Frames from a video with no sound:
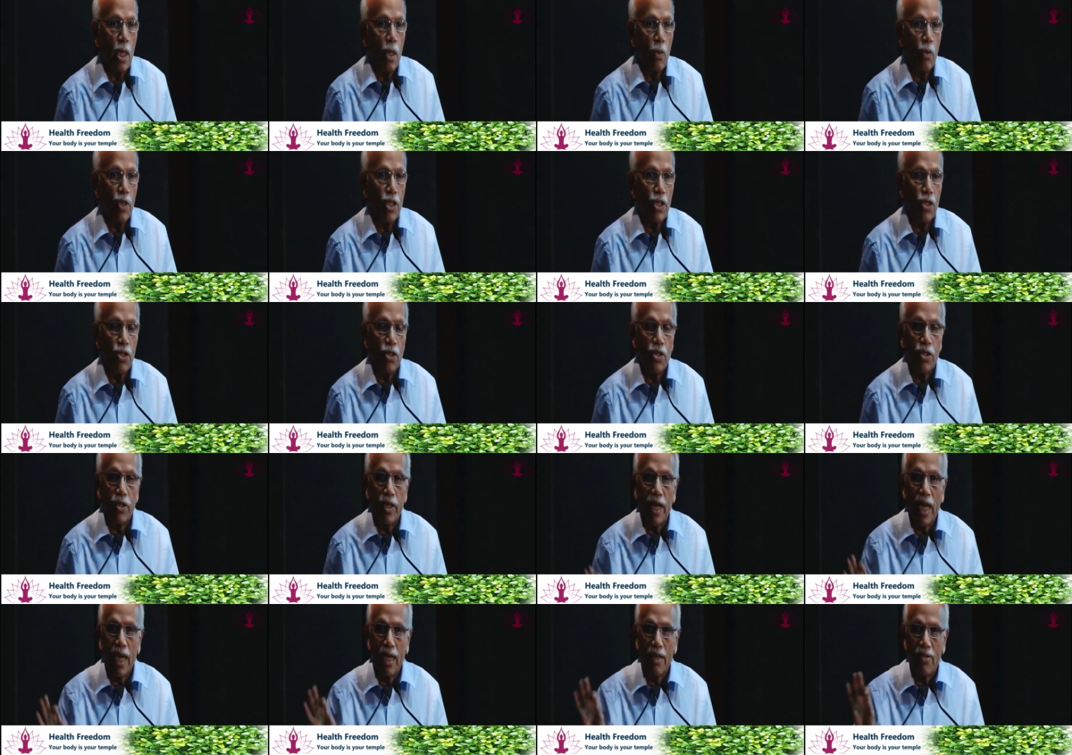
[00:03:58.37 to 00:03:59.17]
which
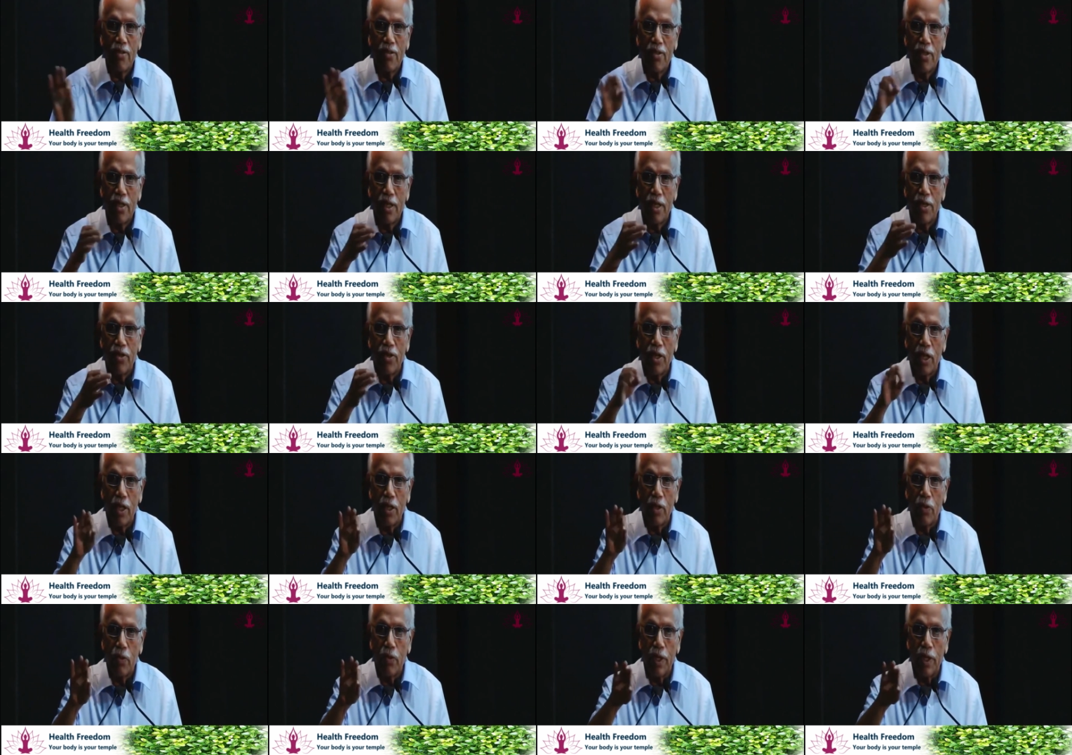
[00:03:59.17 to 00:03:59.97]
tracks the
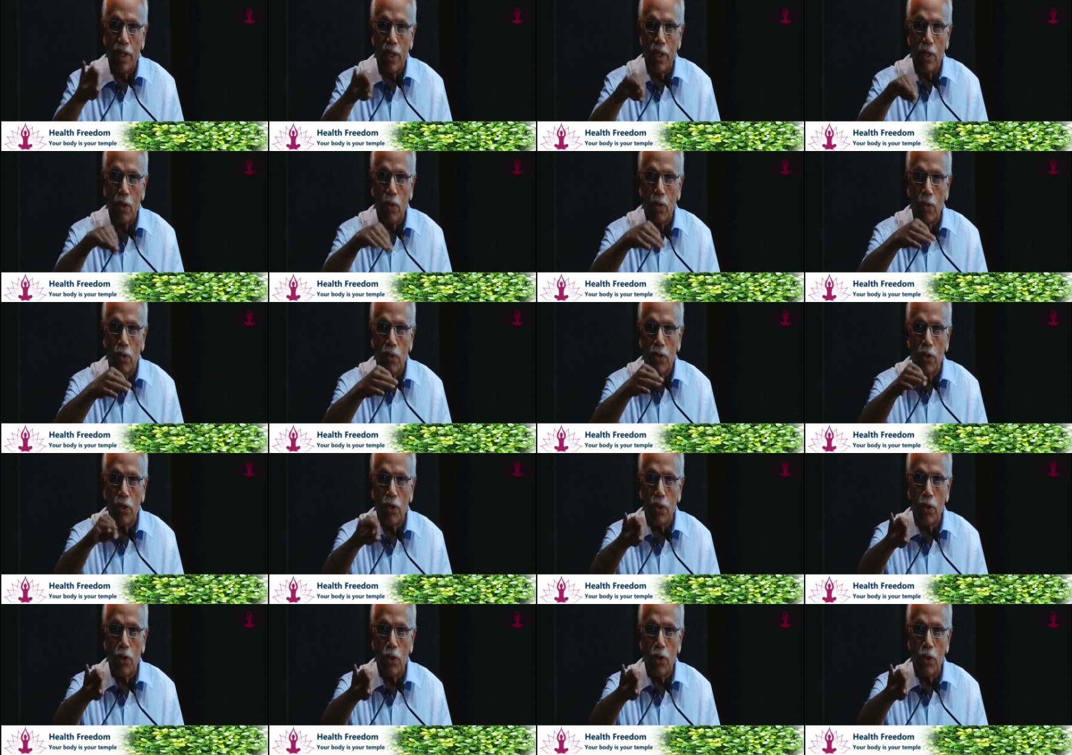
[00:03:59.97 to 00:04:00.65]
drug when it goes